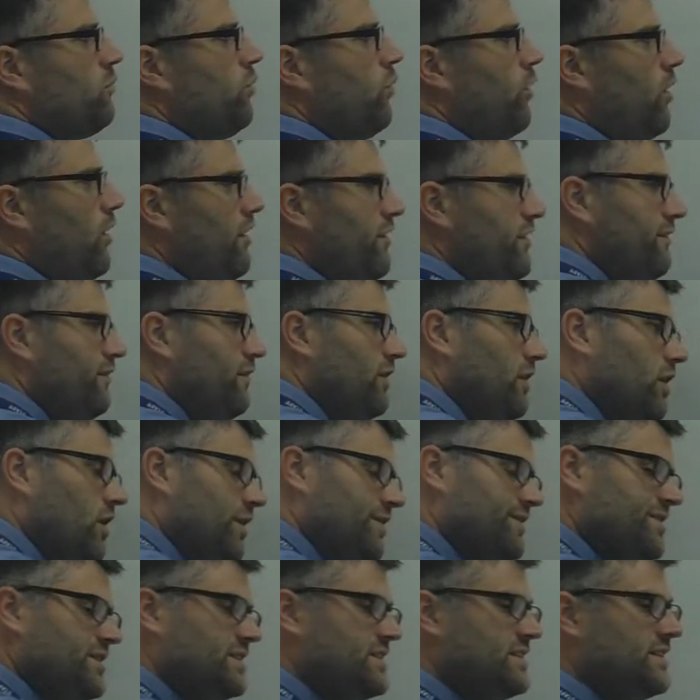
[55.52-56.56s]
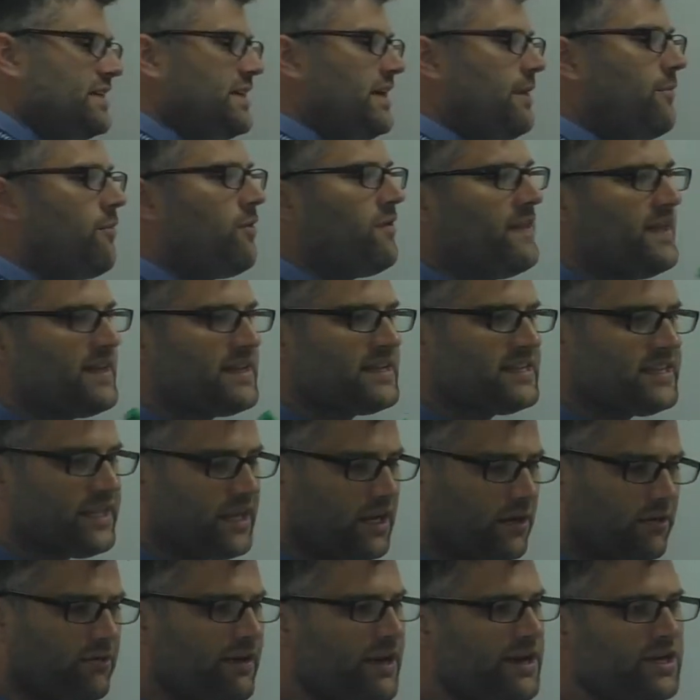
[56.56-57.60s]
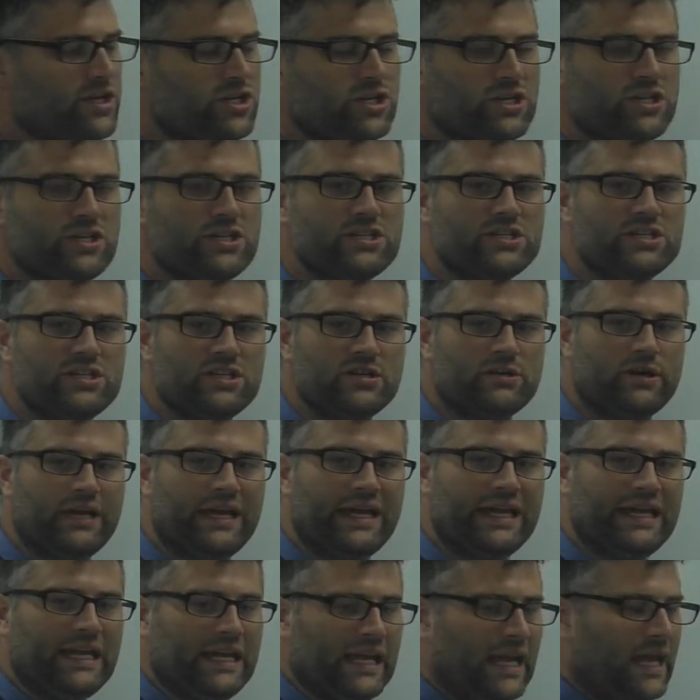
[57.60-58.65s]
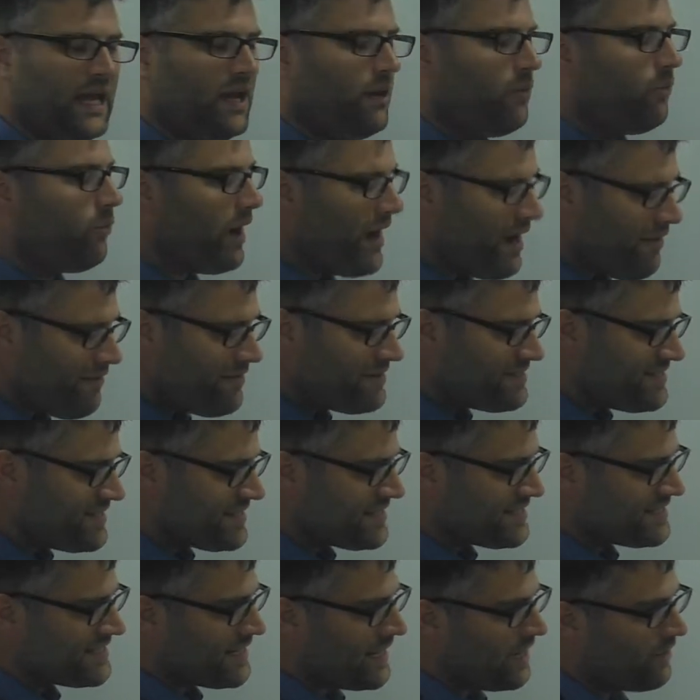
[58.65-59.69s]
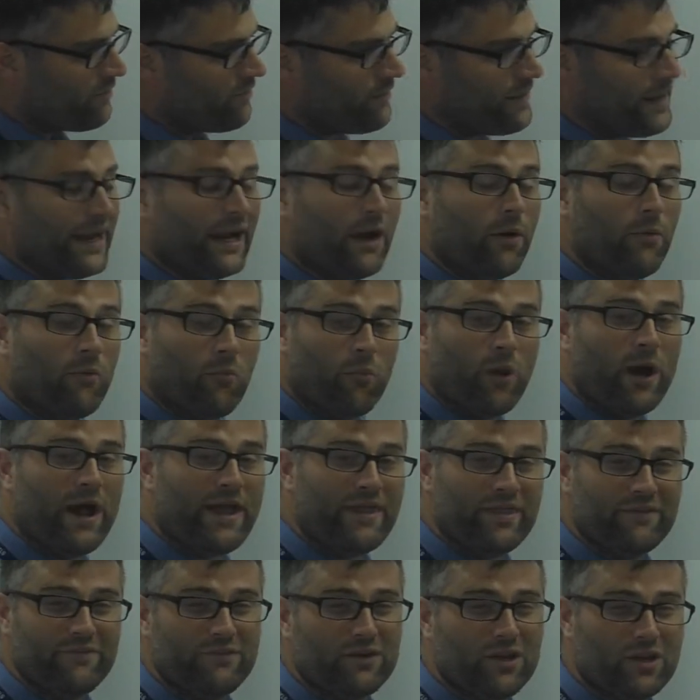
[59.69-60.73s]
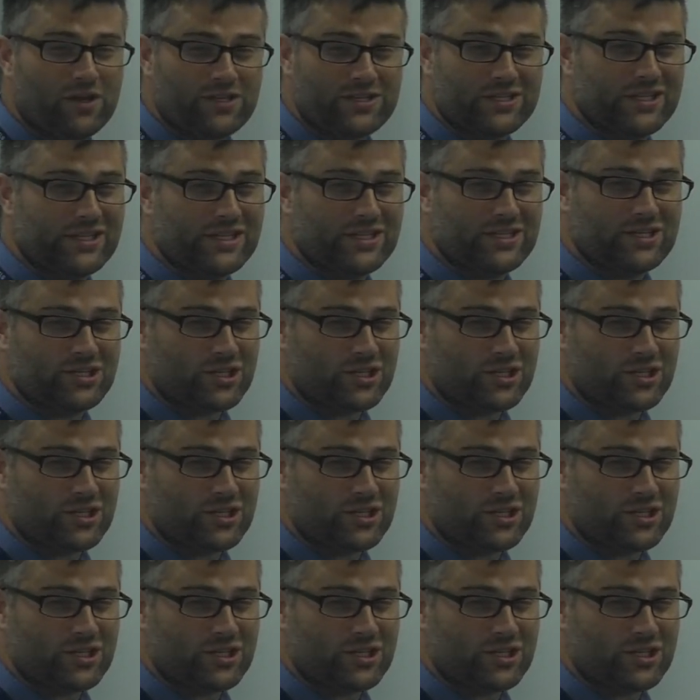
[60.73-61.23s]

what the velocity, what the acceleration is doing, where it's accelerating and where the velocity is